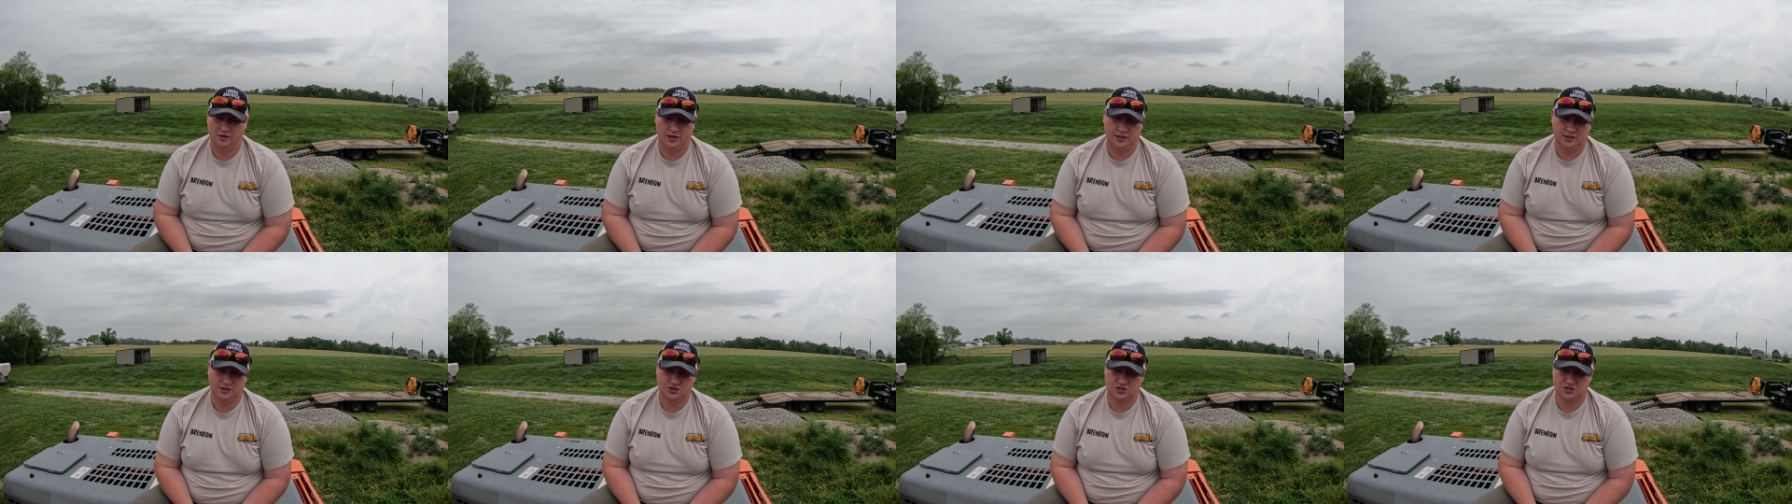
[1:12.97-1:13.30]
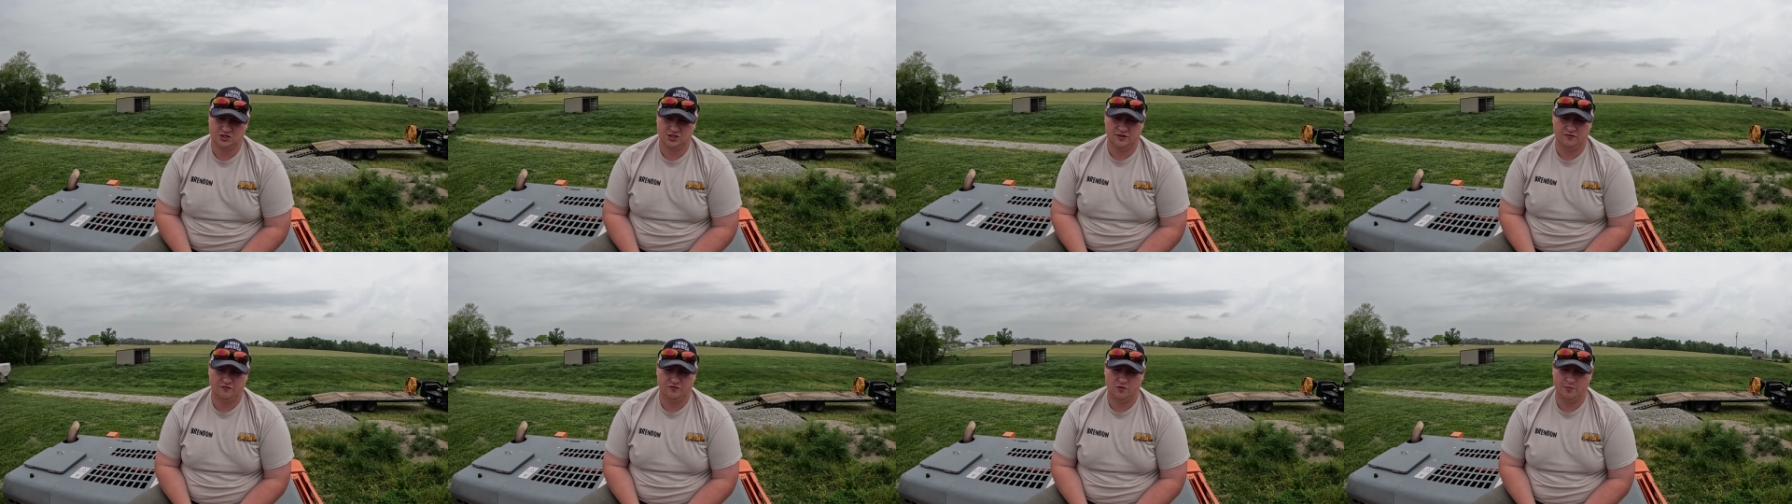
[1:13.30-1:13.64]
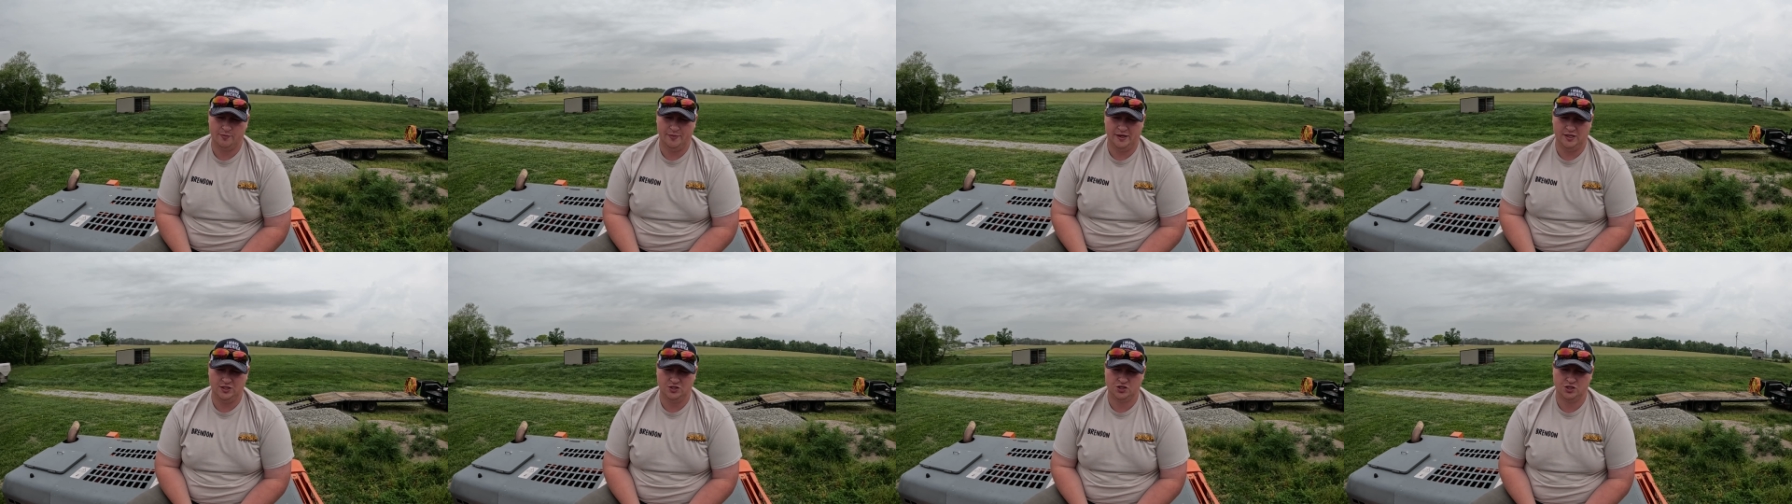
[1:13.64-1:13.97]
like just
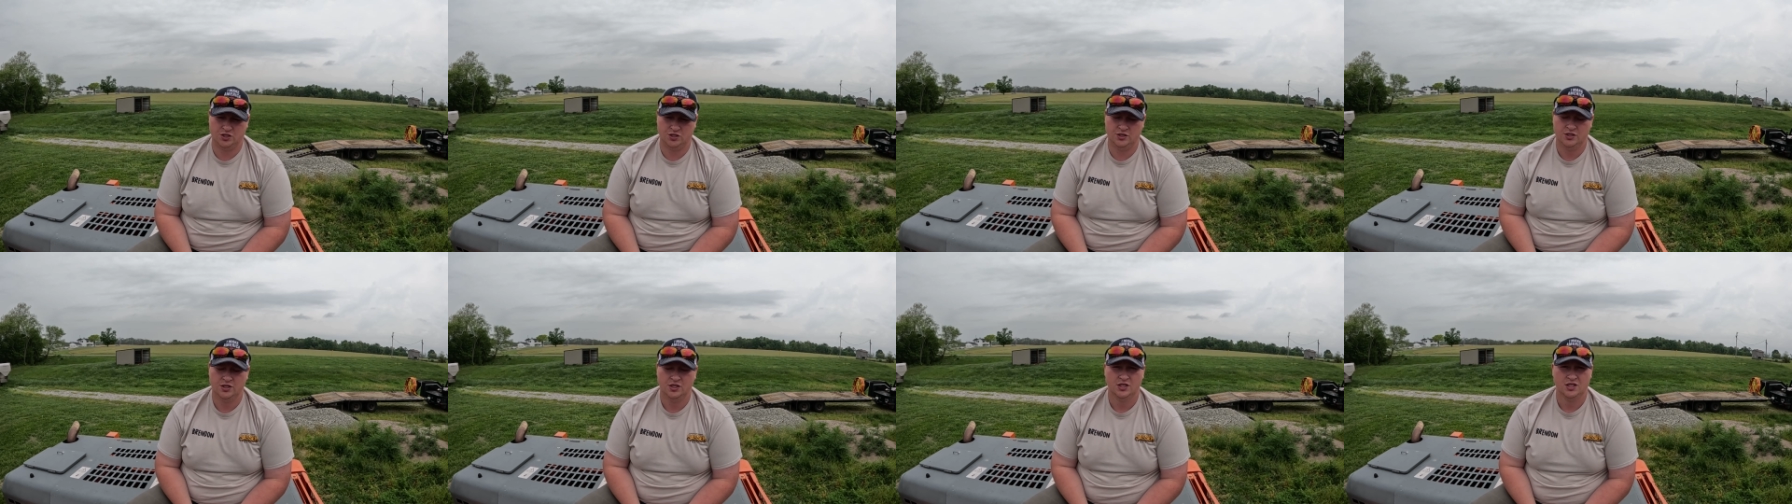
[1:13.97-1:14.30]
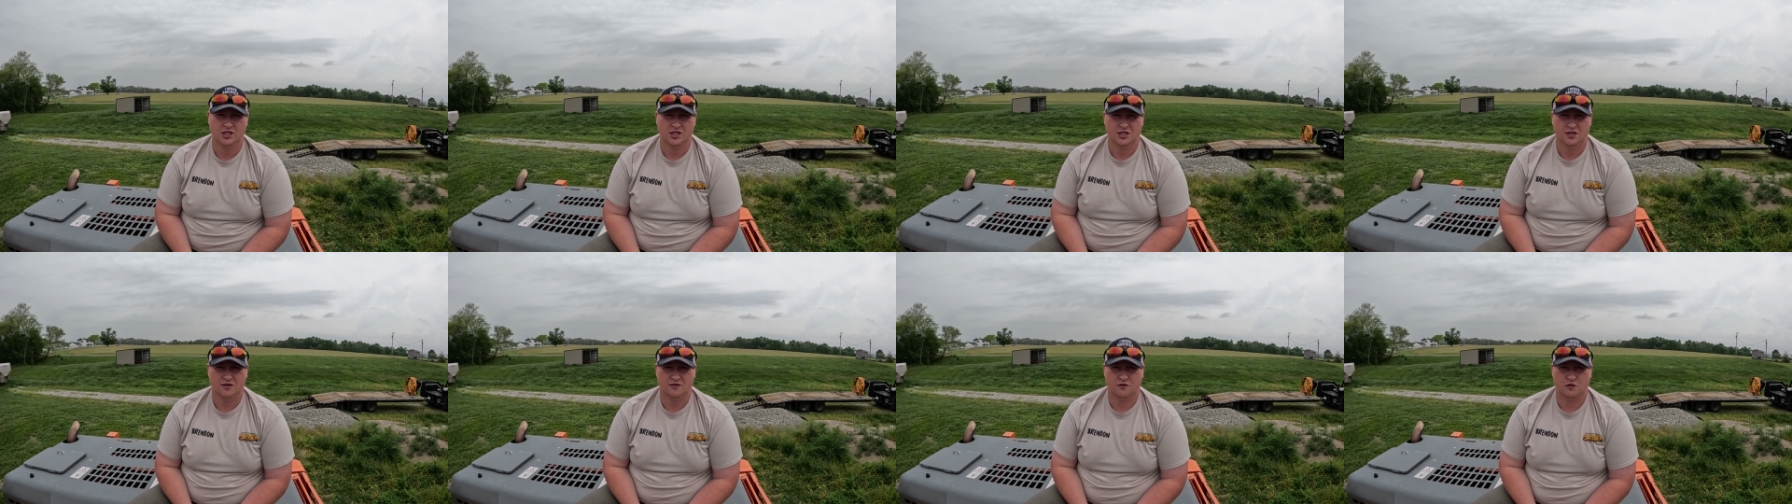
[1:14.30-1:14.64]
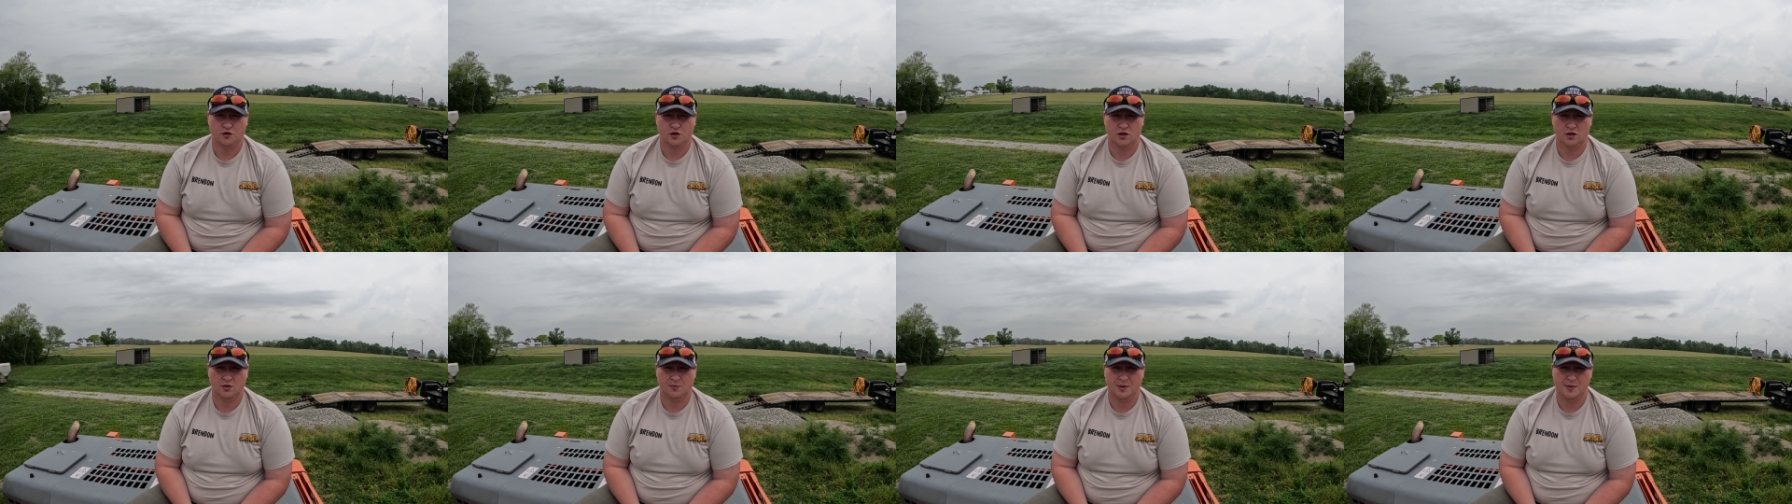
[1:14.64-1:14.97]
information
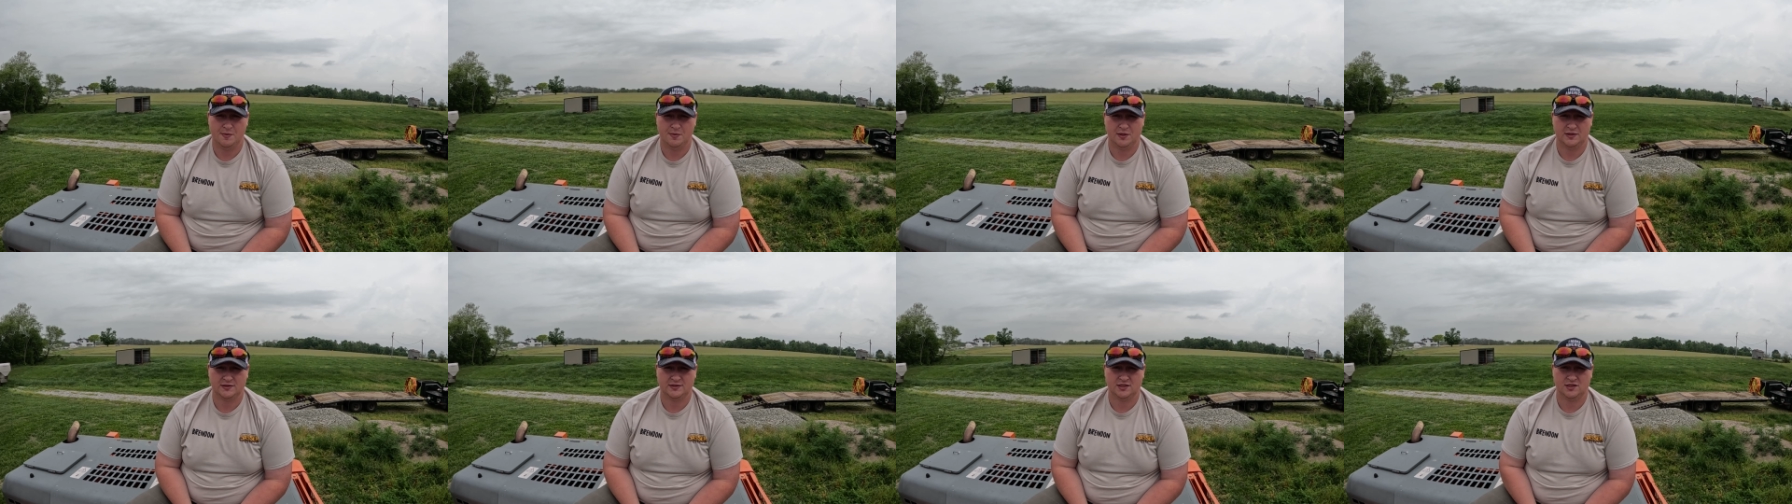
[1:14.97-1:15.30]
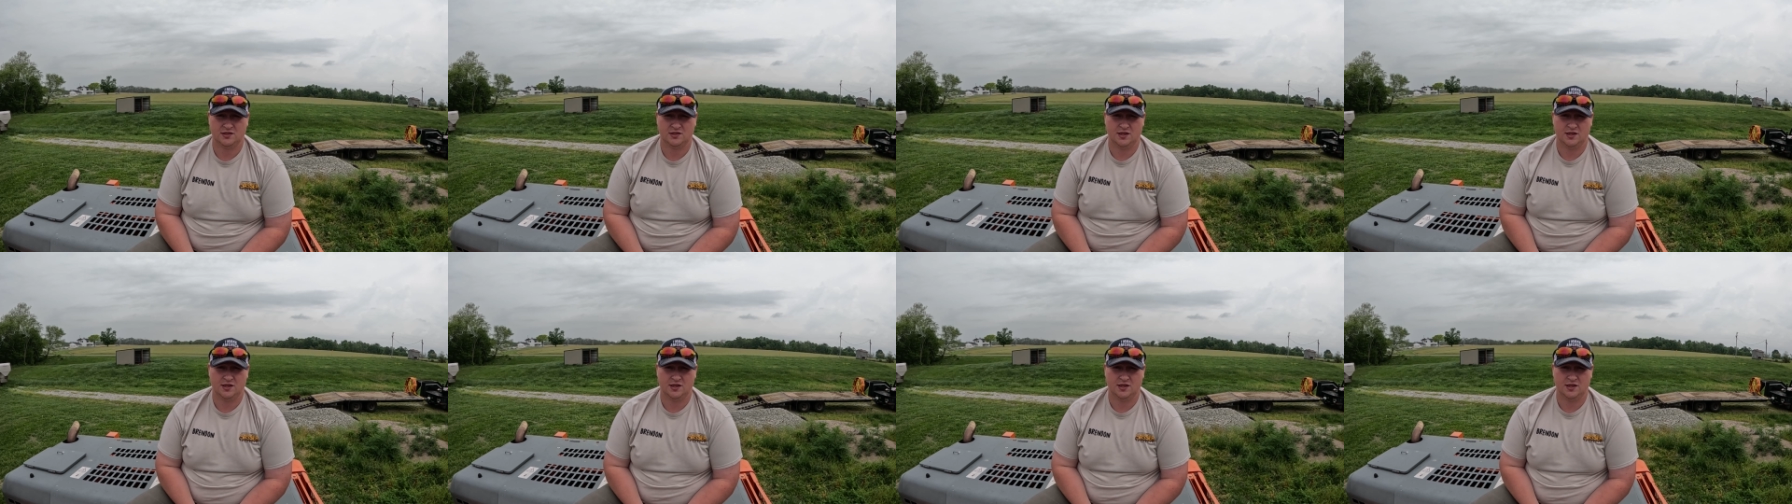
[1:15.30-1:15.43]
for people out there.